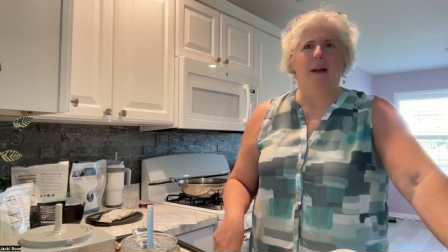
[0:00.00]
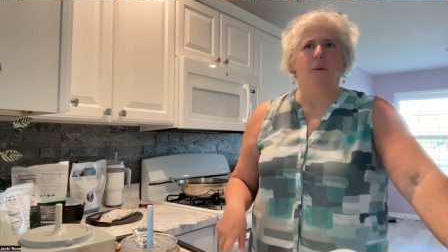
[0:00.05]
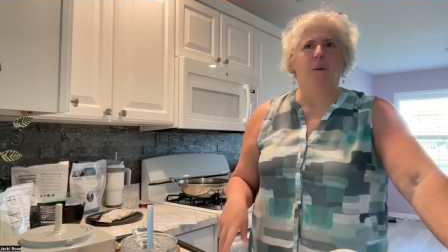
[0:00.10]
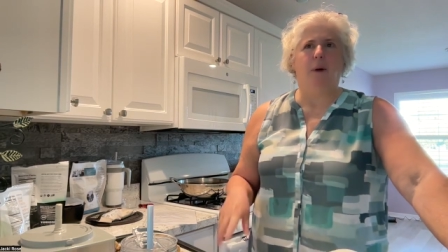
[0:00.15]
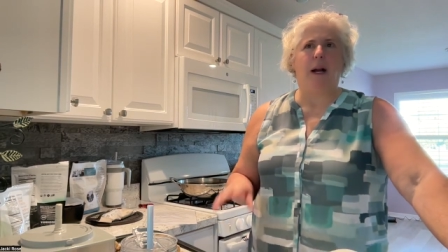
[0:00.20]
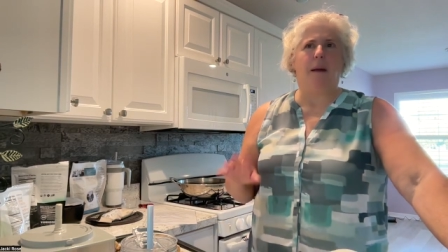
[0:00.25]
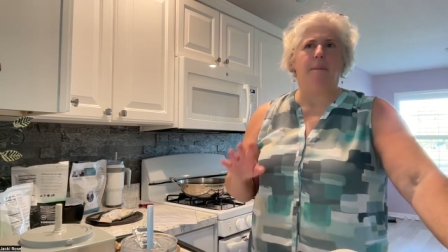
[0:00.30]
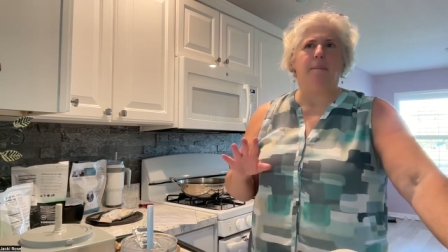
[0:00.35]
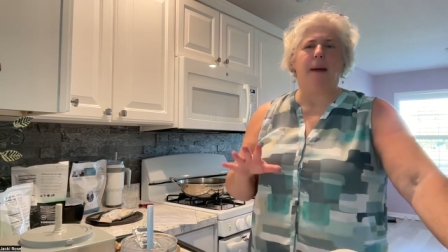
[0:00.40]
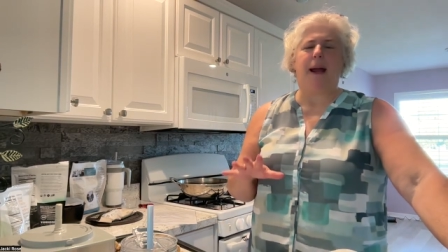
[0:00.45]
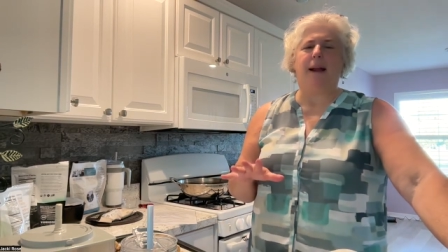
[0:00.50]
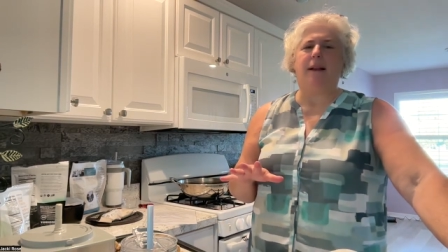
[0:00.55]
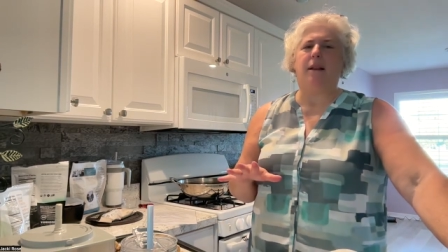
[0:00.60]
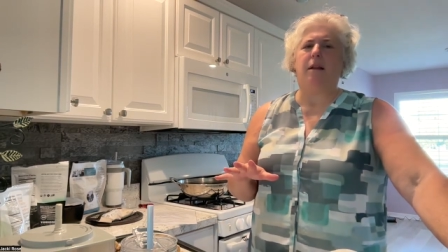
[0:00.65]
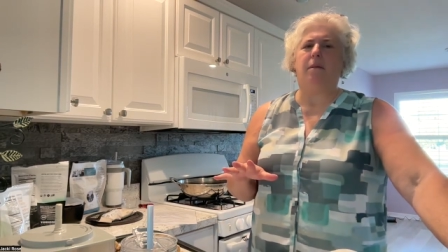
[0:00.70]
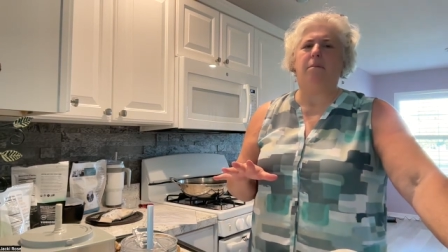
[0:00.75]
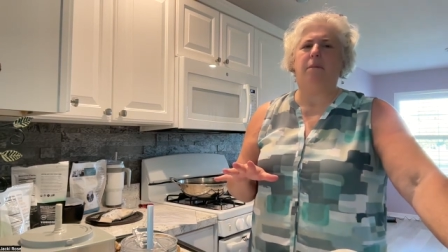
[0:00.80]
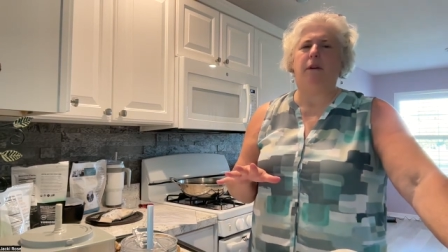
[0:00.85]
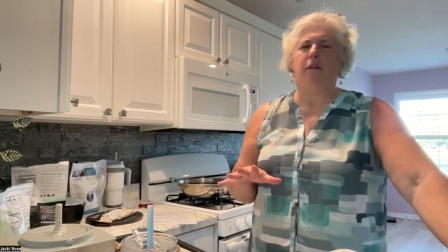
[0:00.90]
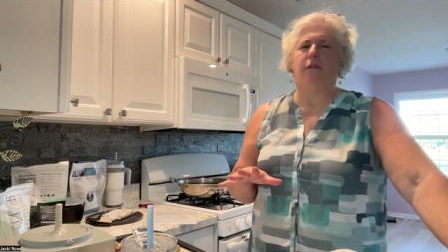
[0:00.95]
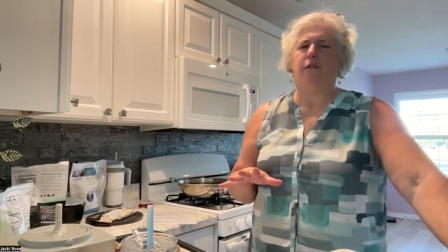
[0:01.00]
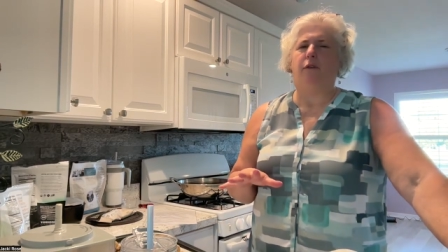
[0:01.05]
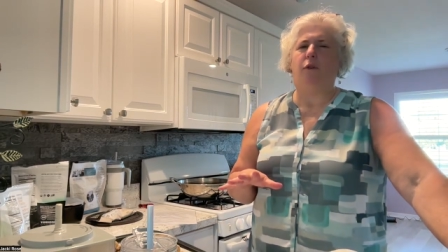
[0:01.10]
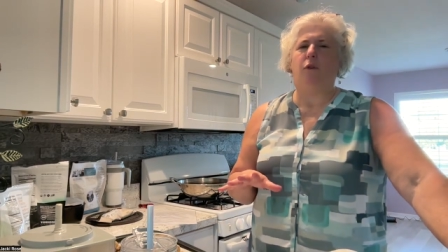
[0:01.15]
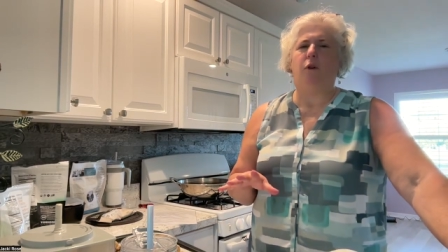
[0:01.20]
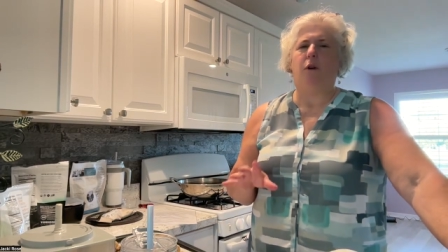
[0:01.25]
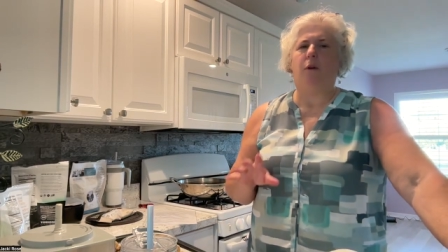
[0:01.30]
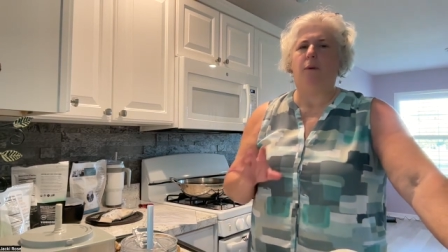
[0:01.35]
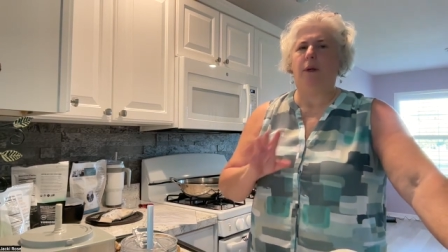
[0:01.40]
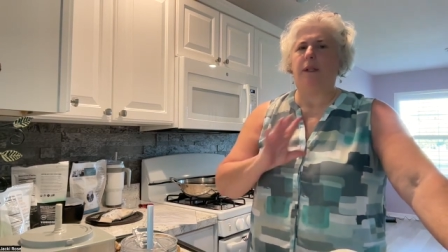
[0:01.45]
When I baked them
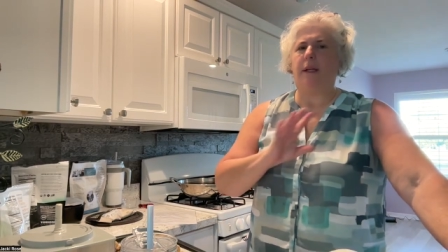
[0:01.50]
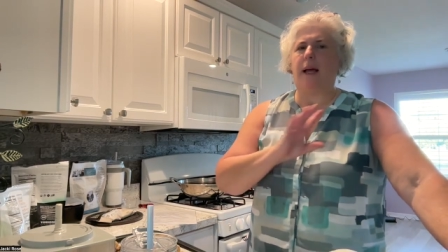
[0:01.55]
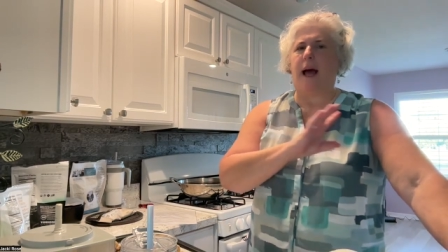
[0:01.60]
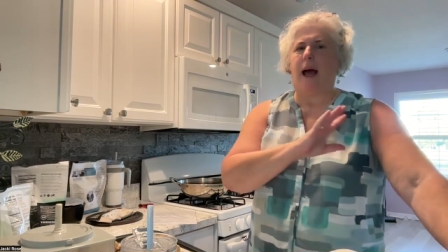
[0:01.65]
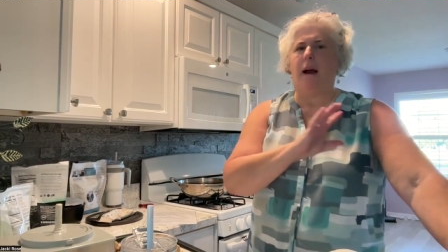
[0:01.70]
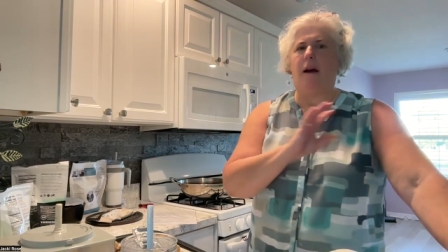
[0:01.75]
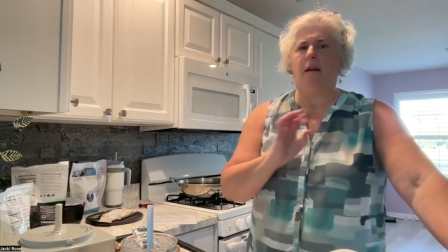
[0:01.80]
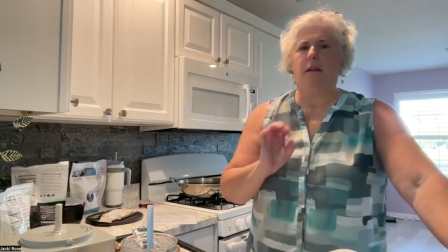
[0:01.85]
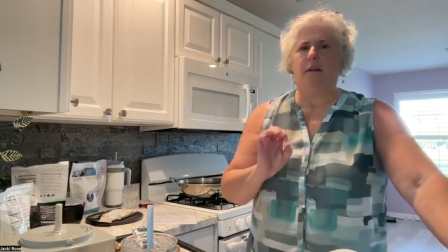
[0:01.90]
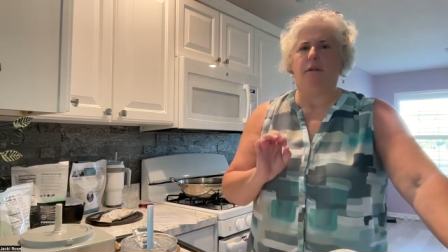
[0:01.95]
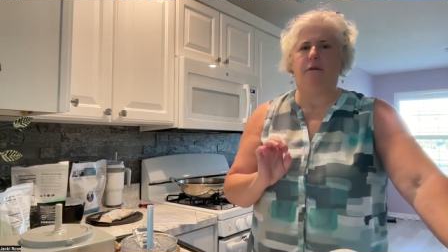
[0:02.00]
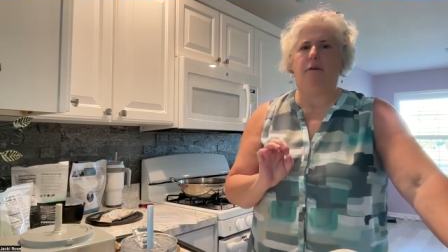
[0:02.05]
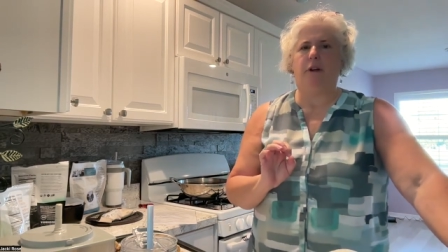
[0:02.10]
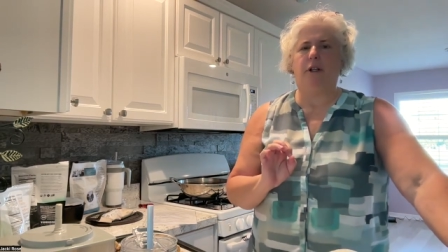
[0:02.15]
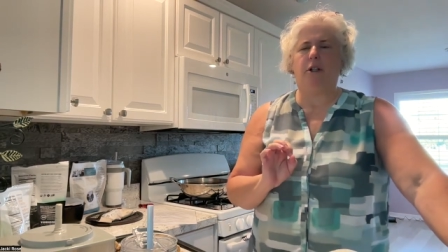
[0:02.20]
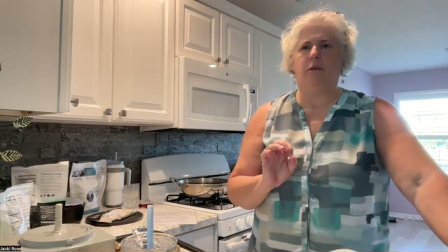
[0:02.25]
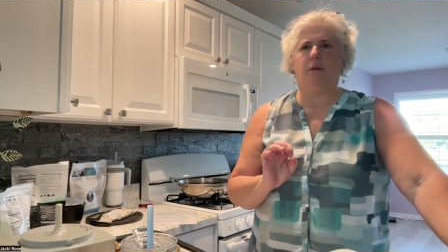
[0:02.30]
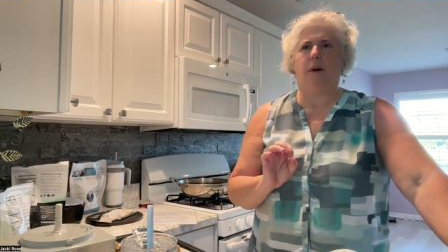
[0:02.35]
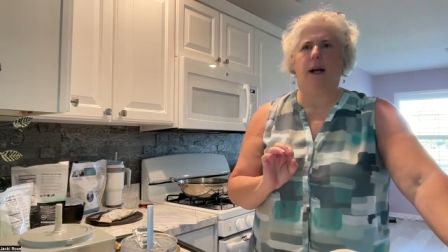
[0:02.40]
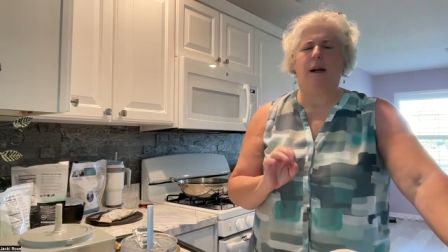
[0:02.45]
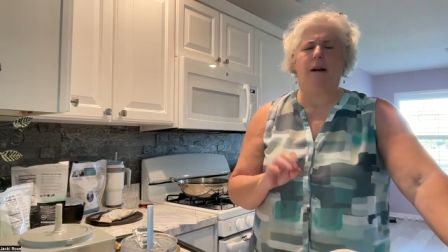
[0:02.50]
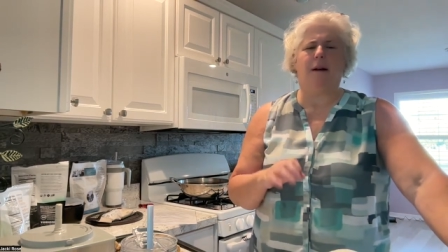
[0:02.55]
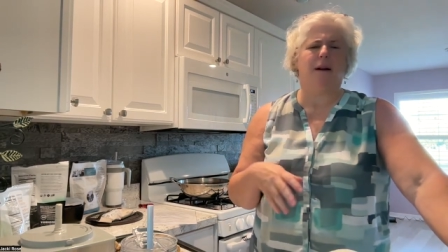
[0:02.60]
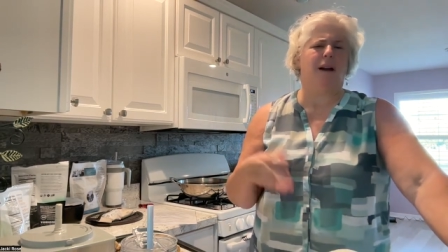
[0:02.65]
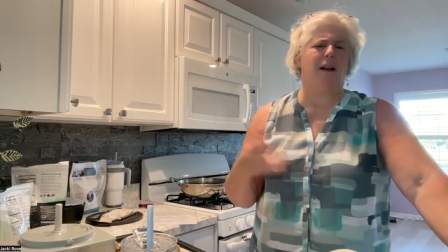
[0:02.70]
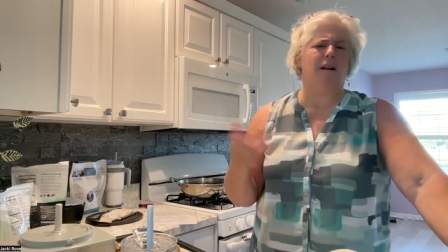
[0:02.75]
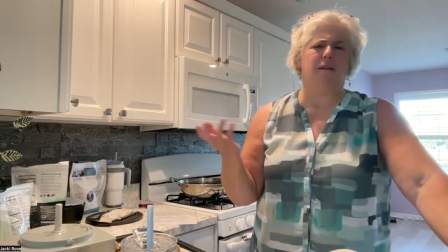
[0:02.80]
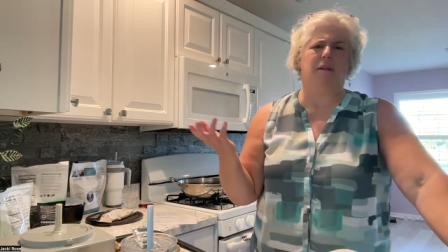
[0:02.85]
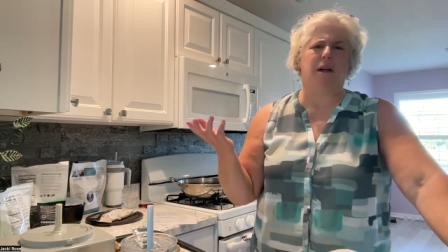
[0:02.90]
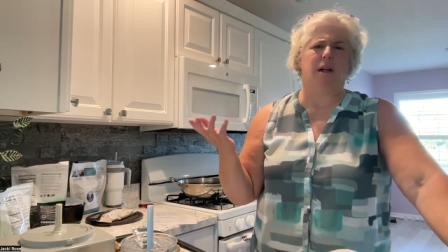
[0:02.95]
before it was out of the refrigerator,
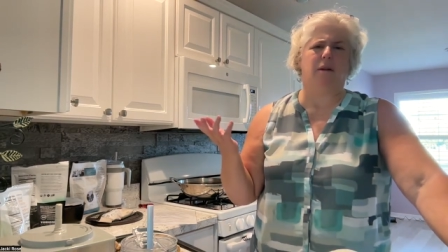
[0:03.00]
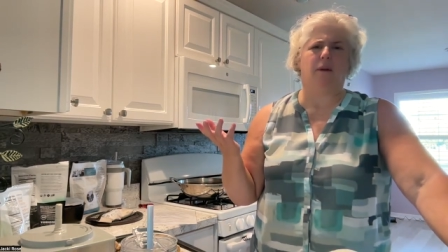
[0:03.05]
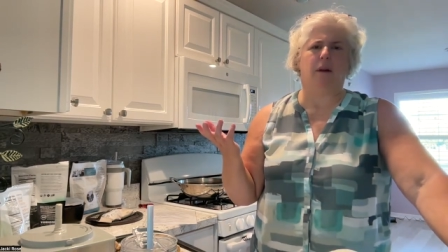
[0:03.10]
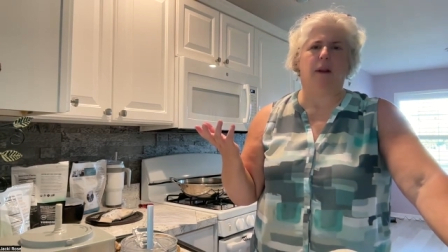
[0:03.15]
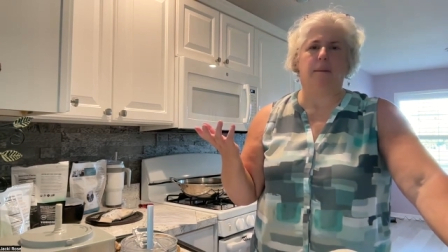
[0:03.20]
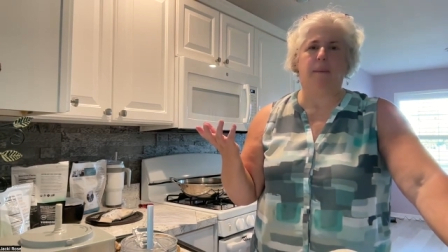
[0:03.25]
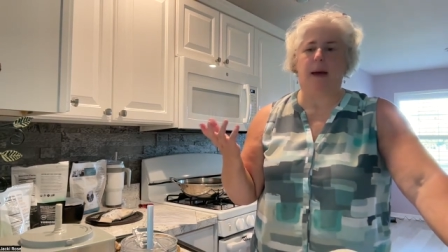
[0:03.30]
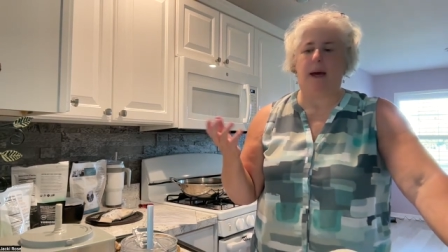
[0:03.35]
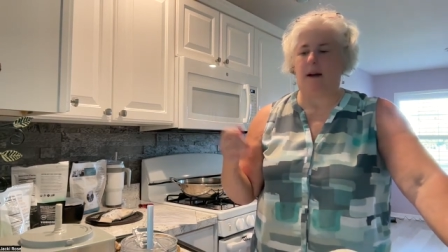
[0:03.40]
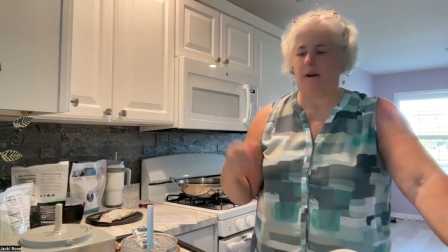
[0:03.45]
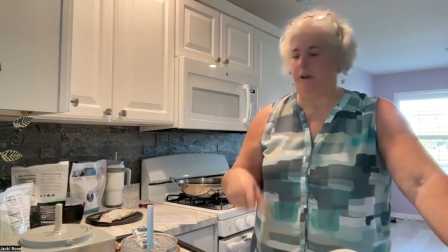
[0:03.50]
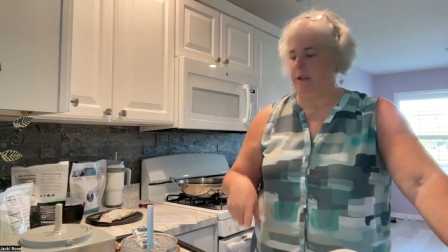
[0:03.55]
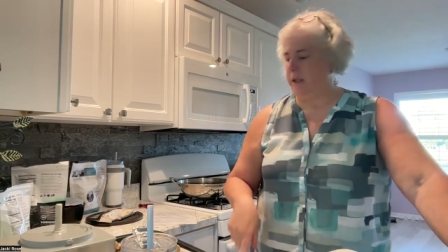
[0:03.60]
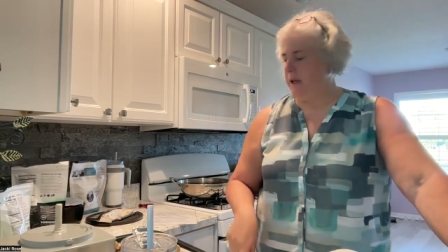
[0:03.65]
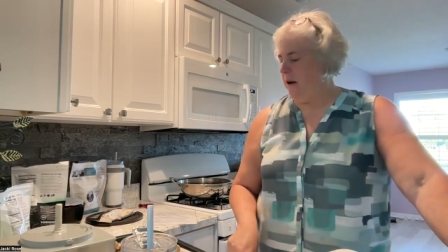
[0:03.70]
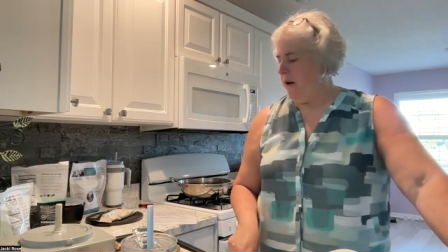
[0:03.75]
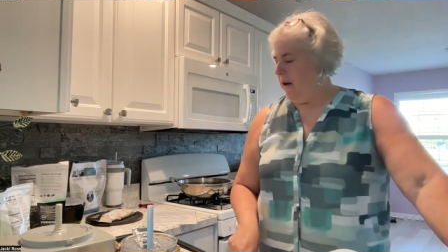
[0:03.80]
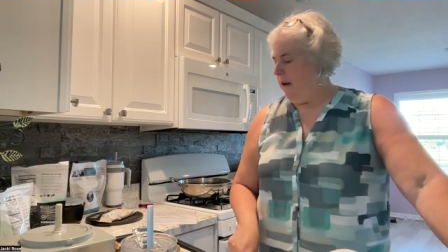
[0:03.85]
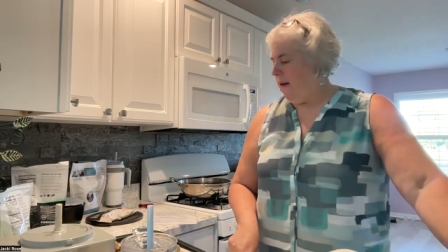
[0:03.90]
I don't think it really matters,